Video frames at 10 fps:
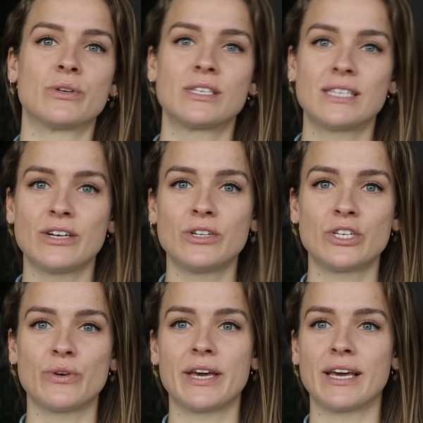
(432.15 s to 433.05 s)
You're still
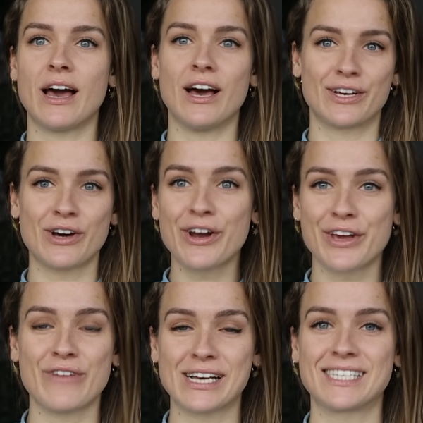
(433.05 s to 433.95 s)
doing
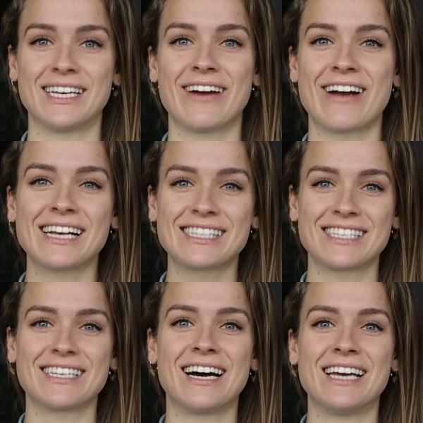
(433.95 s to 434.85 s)
cardiovascular
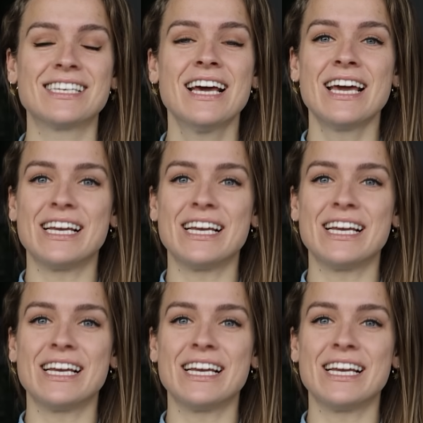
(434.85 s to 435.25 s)
exercise.